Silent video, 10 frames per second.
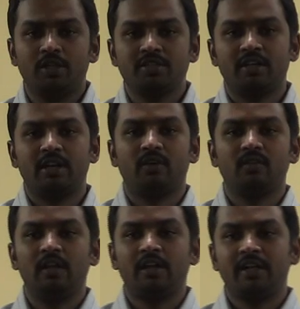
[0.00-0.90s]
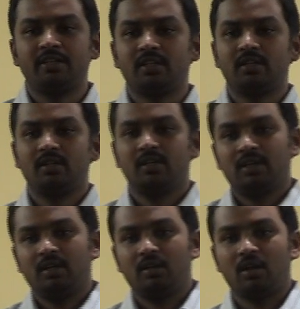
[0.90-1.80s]
Below this entry, what will you write?
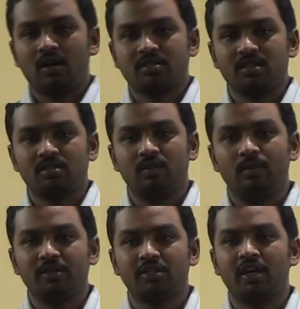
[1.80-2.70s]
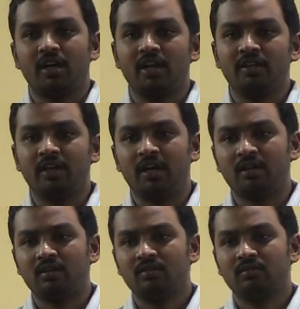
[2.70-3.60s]
Losses will be shared in
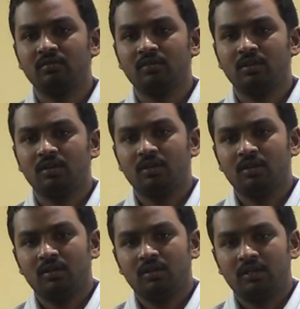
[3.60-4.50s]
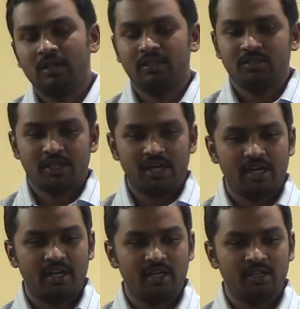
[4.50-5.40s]
there, in the
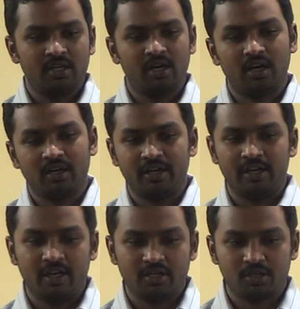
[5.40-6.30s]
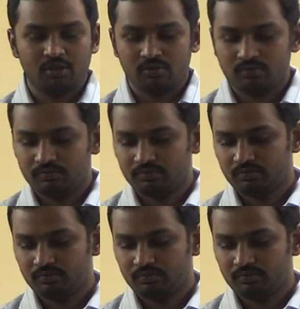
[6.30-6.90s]
agreed ratio.